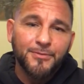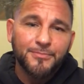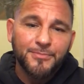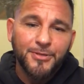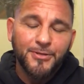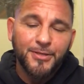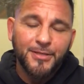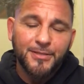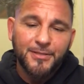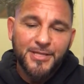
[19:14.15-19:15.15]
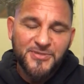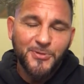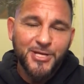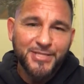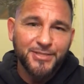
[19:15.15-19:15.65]
You're an
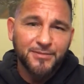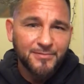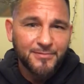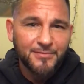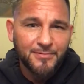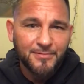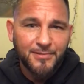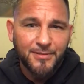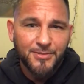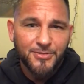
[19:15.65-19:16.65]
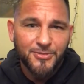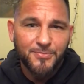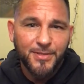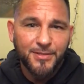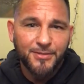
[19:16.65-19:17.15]
inspiration, and
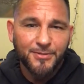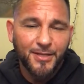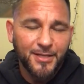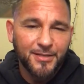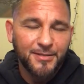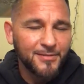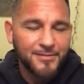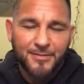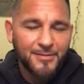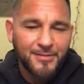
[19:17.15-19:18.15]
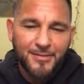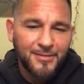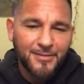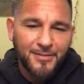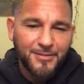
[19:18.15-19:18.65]
you're like,
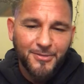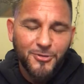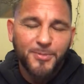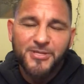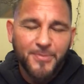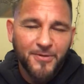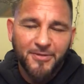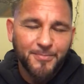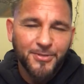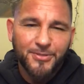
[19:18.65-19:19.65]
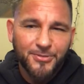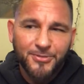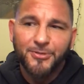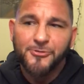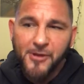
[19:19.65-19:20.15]
nobody's perfect, but
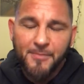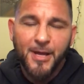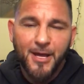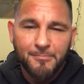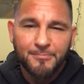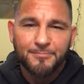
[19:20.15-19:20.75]
you're a great mom.